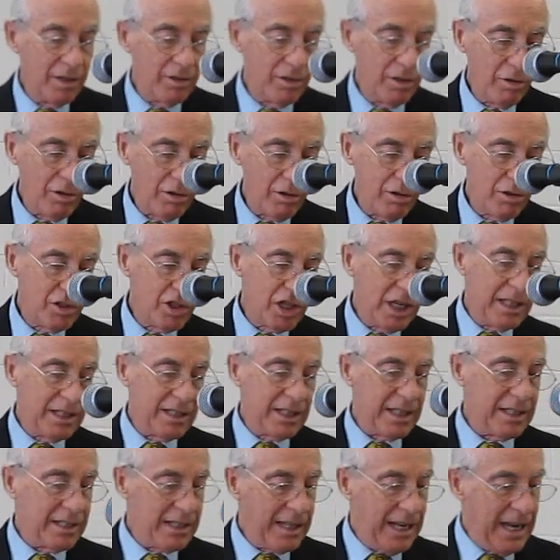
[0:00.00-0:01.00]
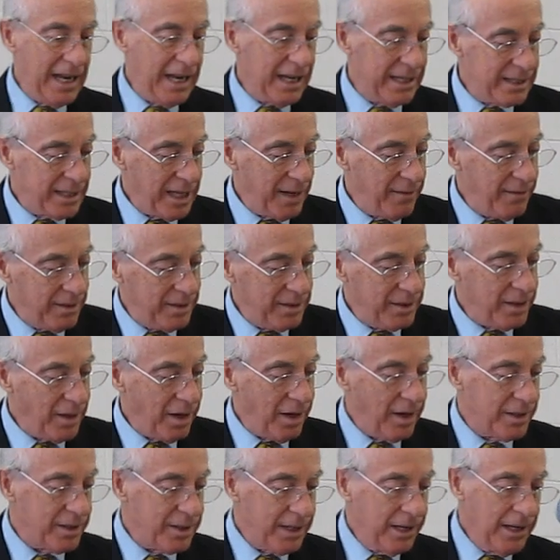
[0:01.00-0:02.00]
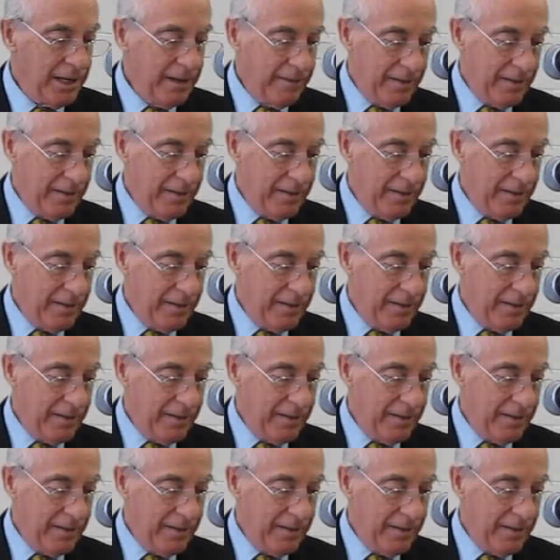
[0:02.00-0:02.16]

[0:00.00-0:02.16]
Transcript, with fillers: The Lord Jesus, seven stars.